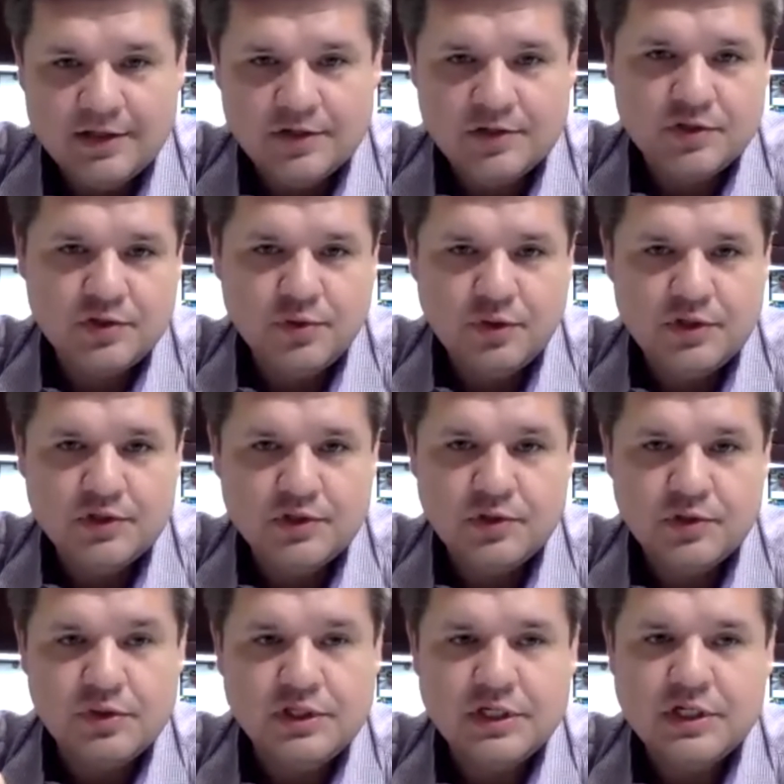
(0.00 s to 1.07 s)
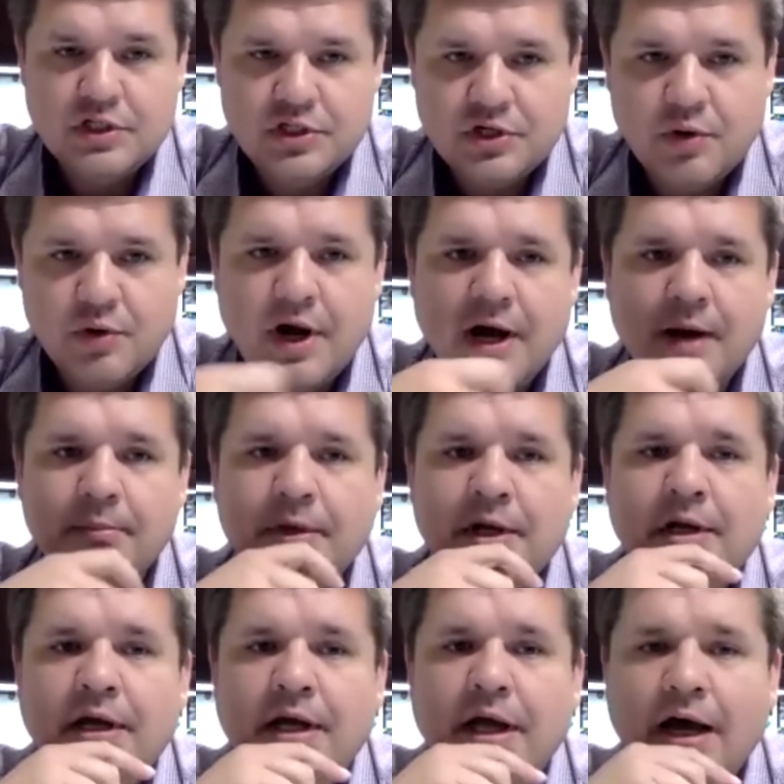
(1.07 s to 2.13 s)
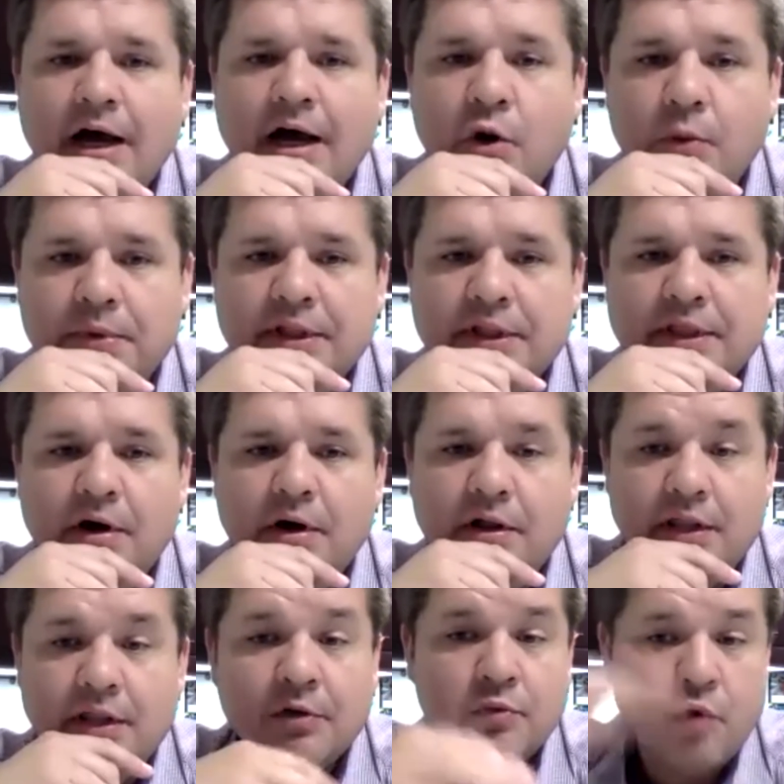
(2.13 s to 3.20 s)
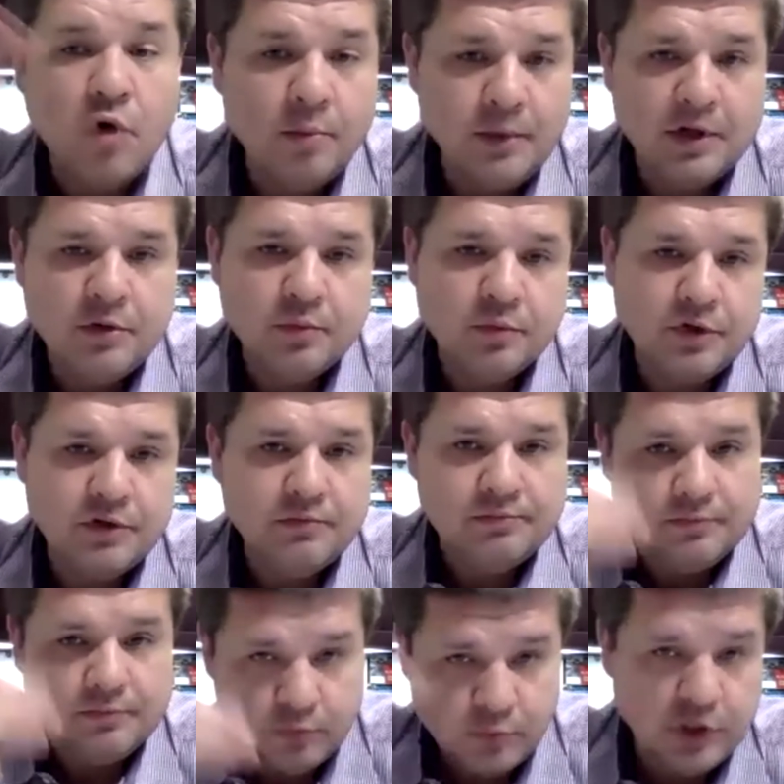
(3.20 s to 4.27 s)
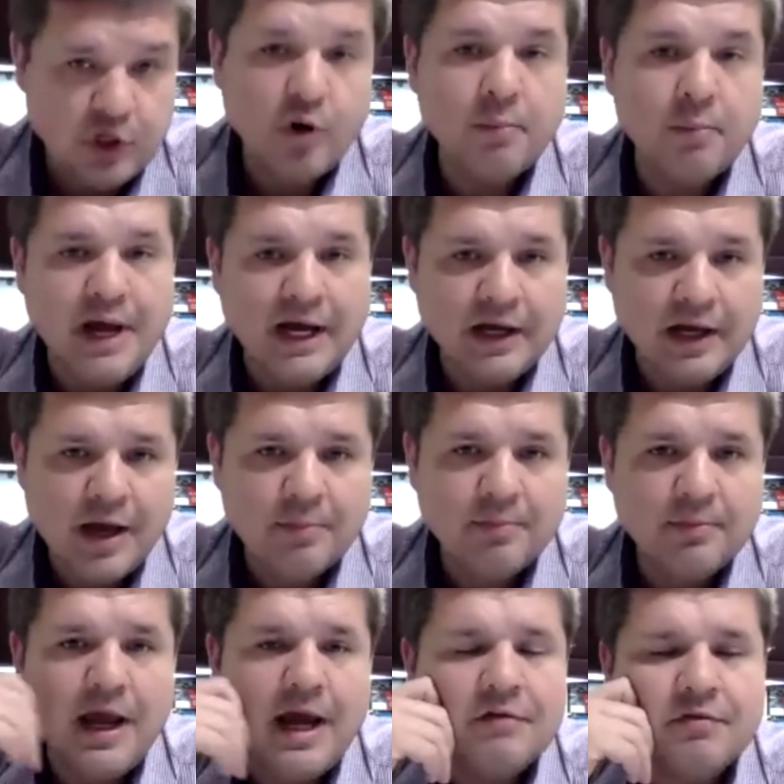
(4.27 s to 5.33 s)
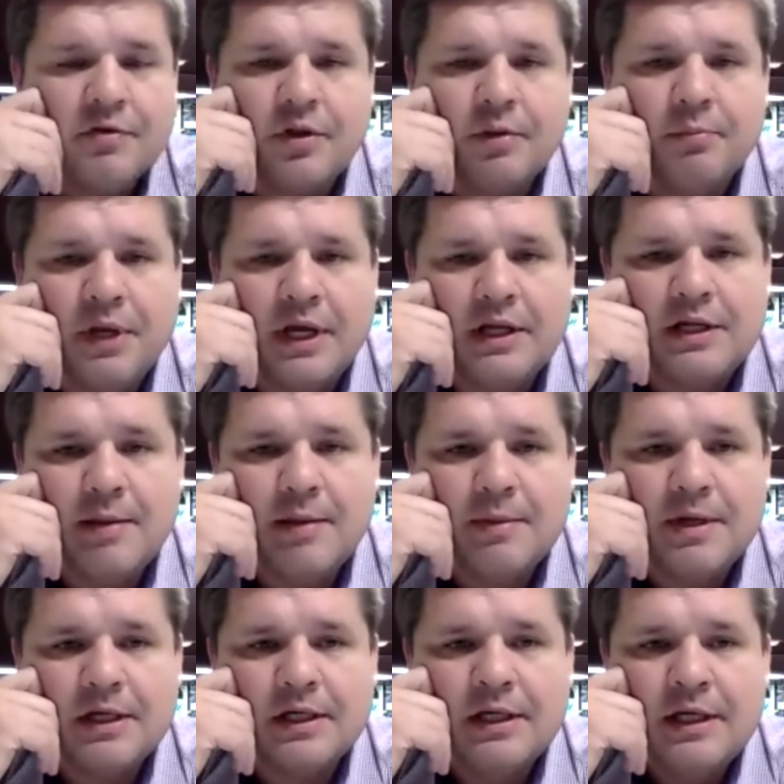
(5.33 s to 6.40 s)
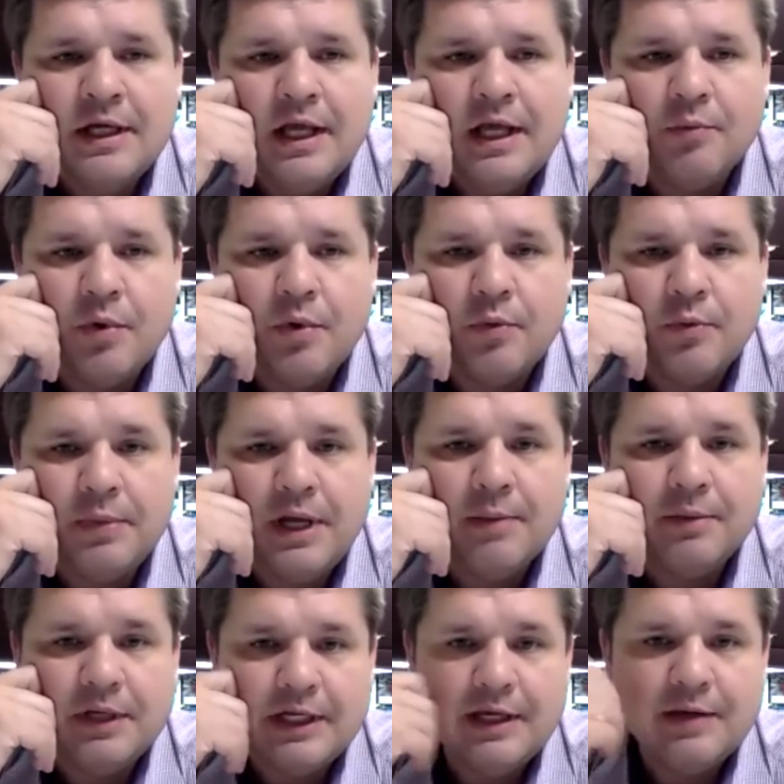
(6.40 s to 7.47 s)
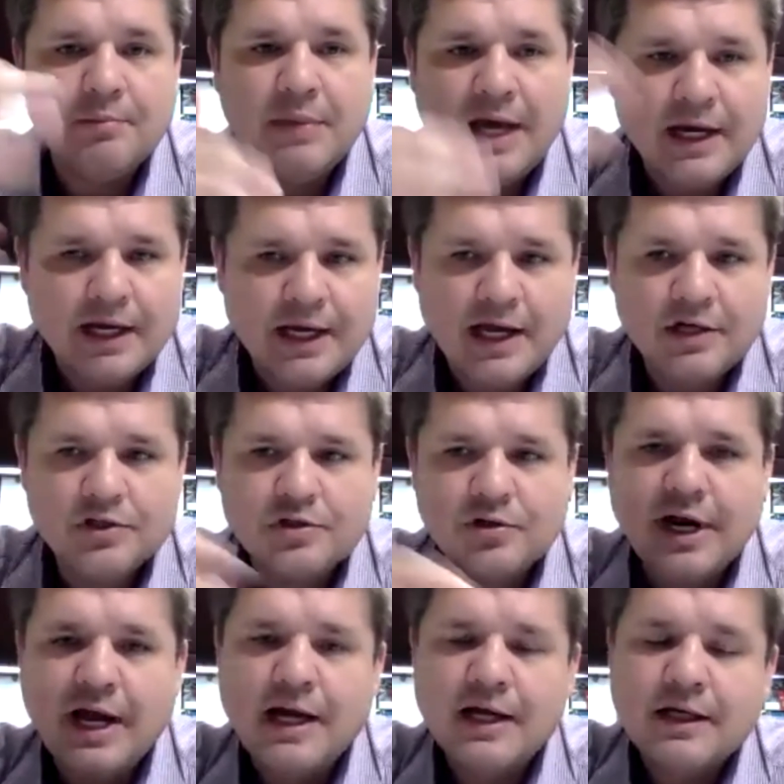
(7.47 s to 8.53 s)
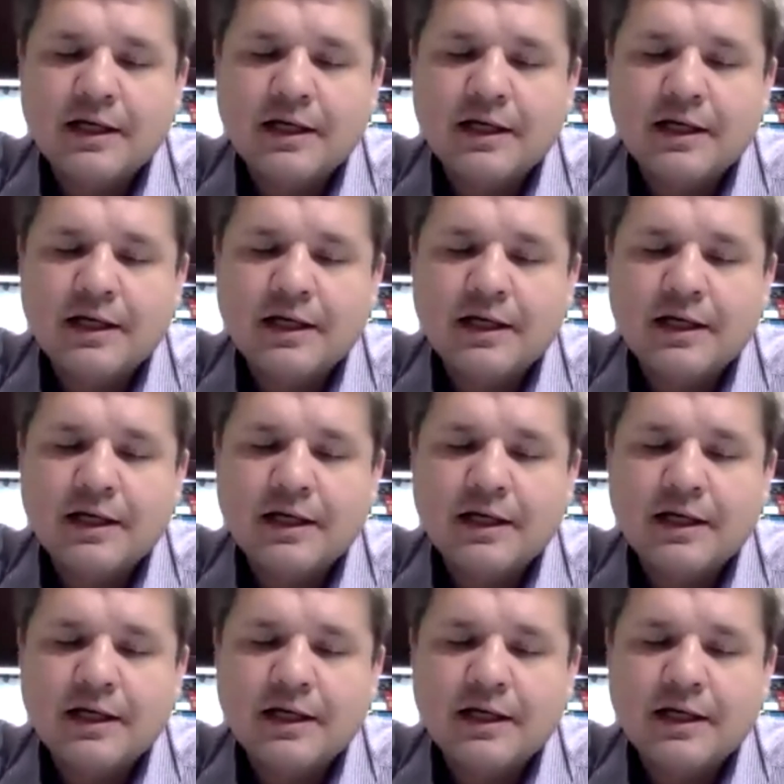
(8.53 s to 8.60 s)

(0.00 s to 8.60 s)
students who did show up, hoping that the enrollment would go back up after the pandemic and we would be able to get back on track.